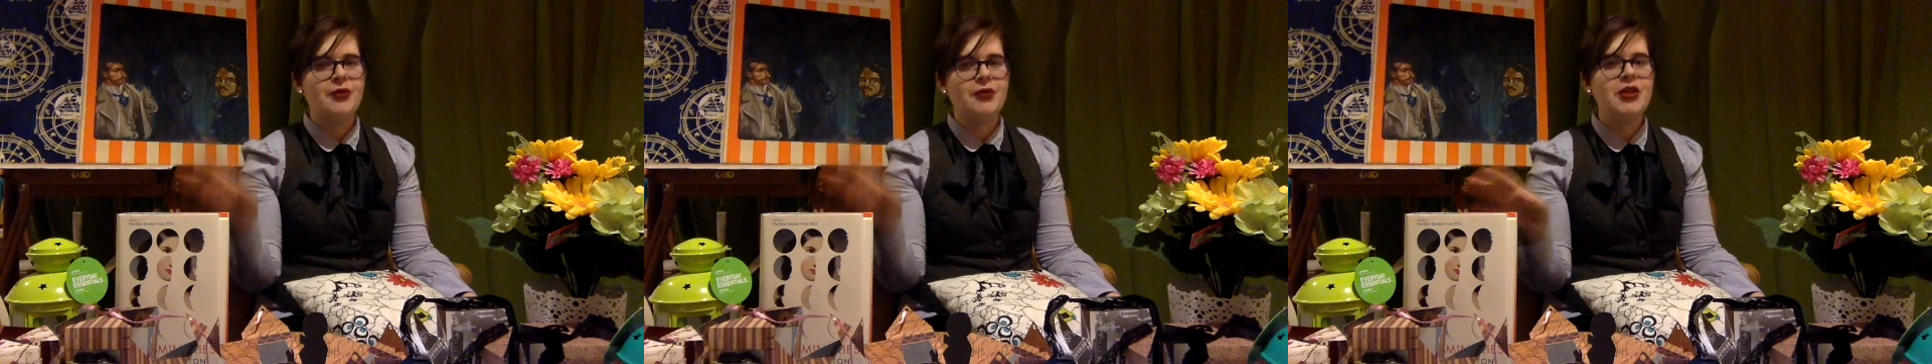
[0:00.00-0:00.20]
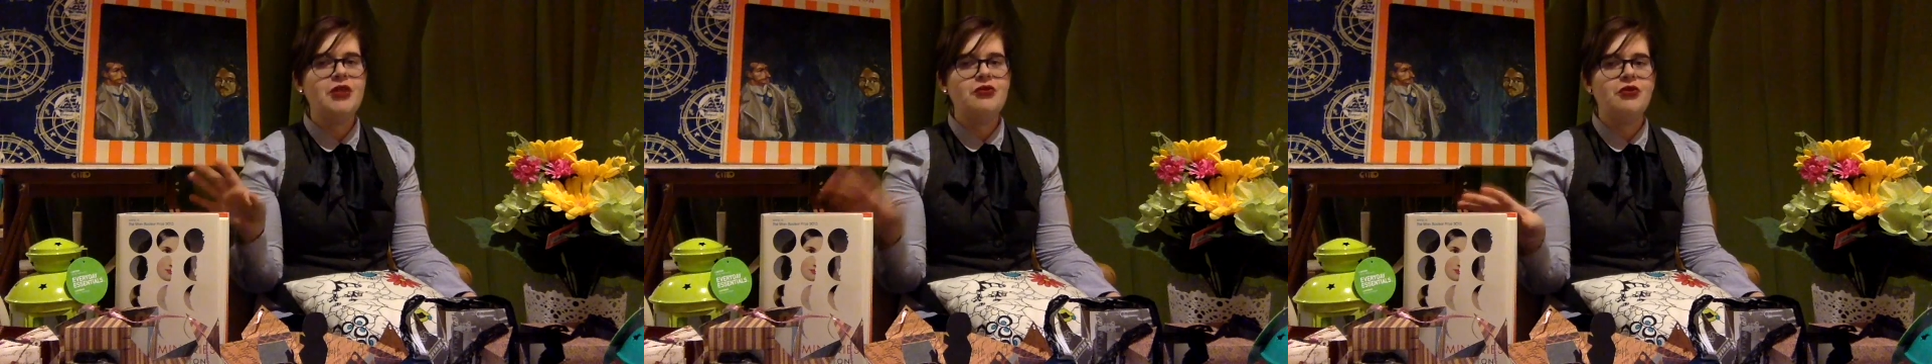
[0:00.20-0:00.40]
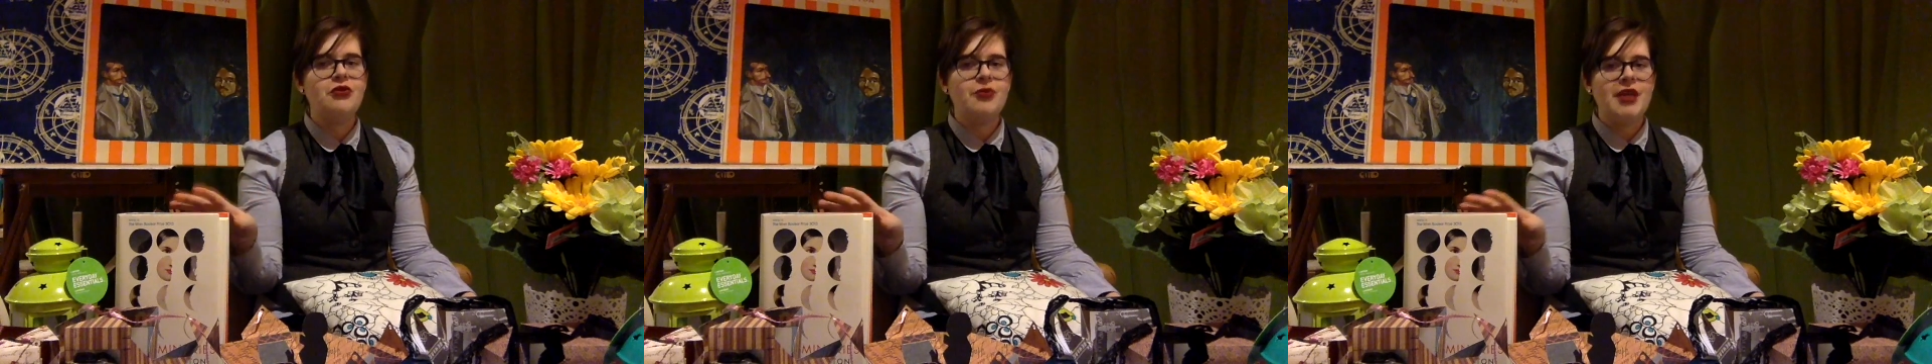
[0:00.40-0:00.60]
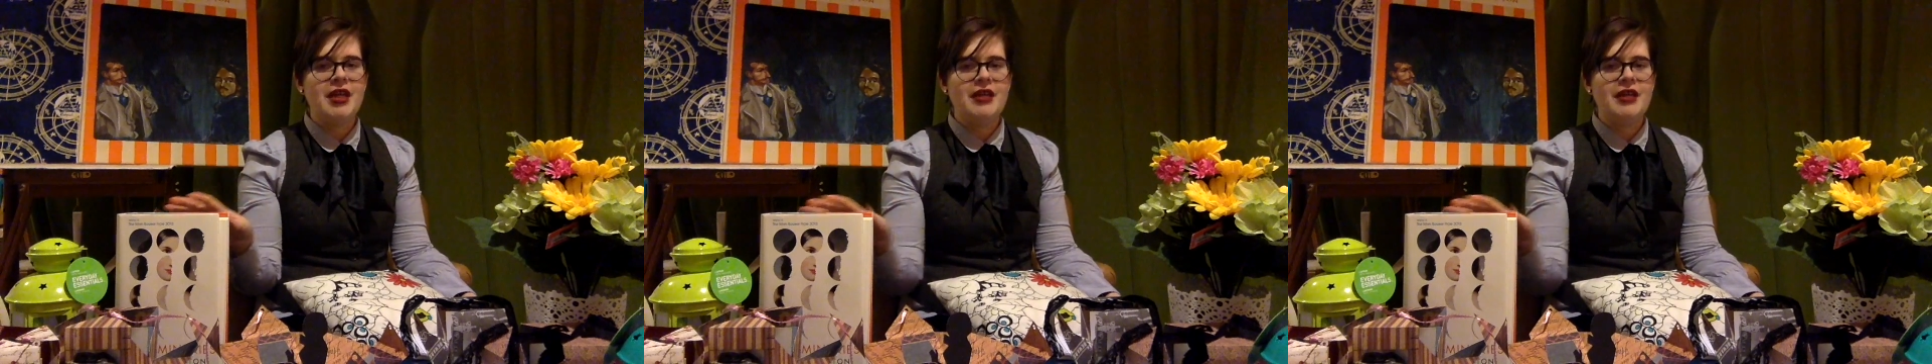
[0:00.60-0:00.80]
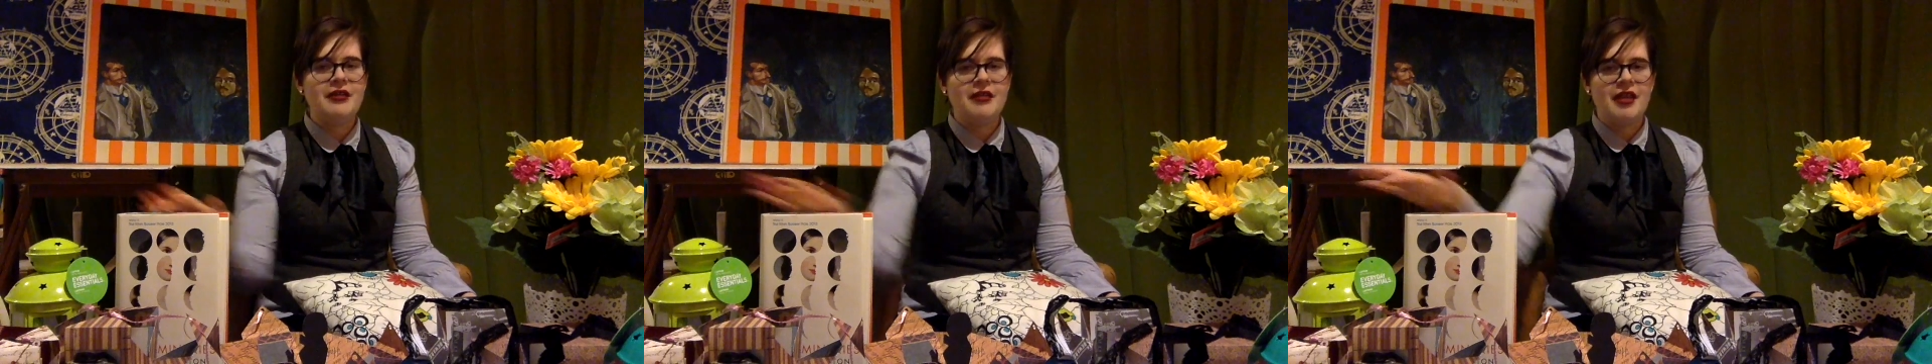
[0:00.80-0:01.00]
really drew
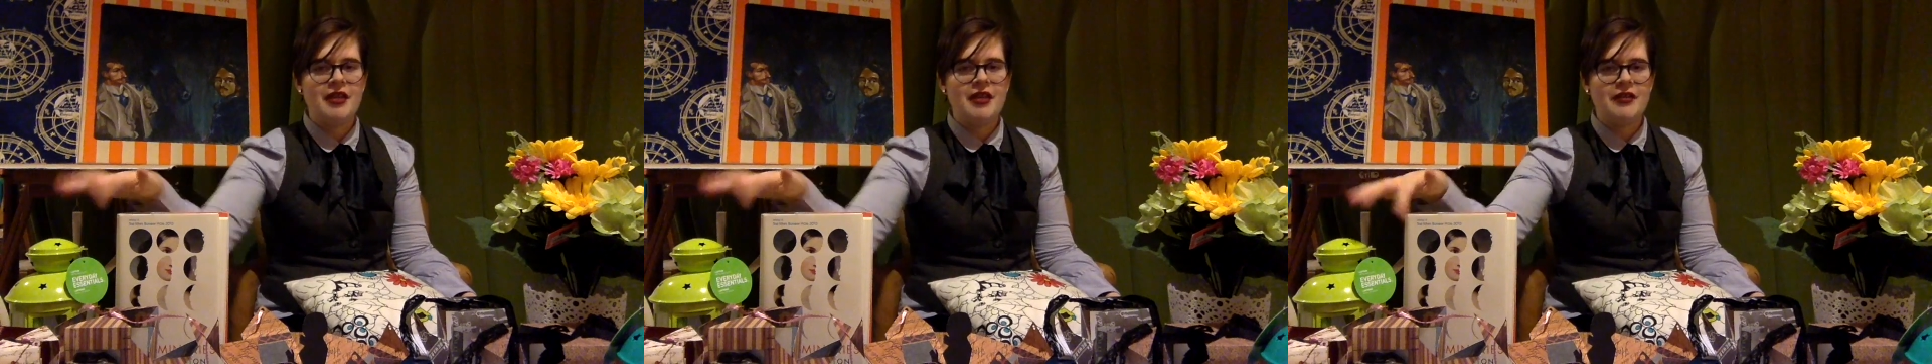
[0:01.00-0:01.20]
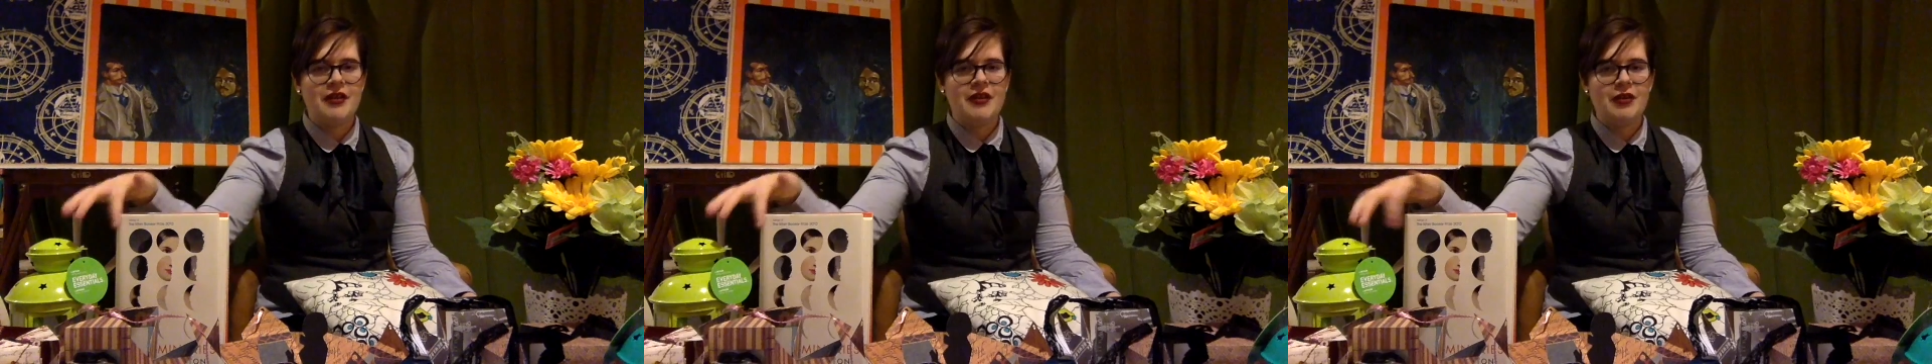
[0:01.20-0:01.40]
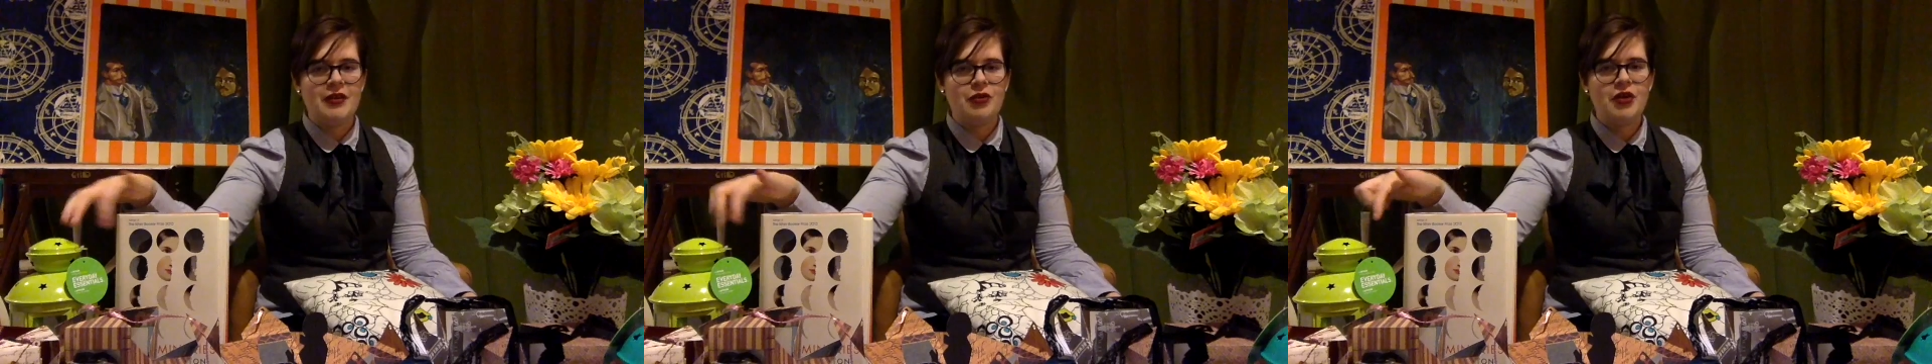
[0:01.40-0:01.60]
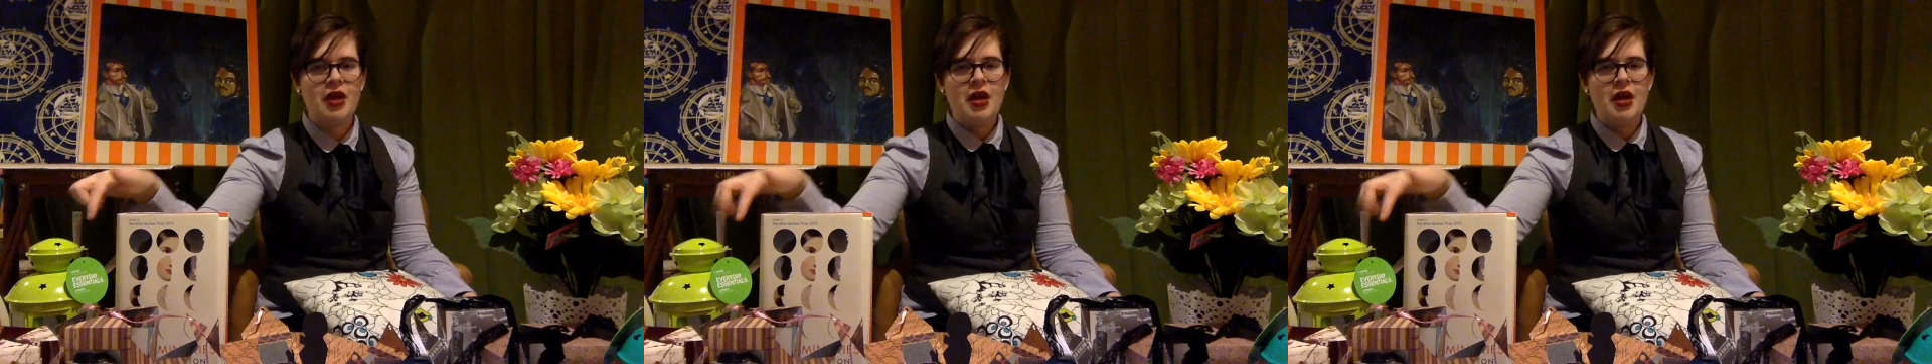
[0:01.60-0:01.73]
me in, like this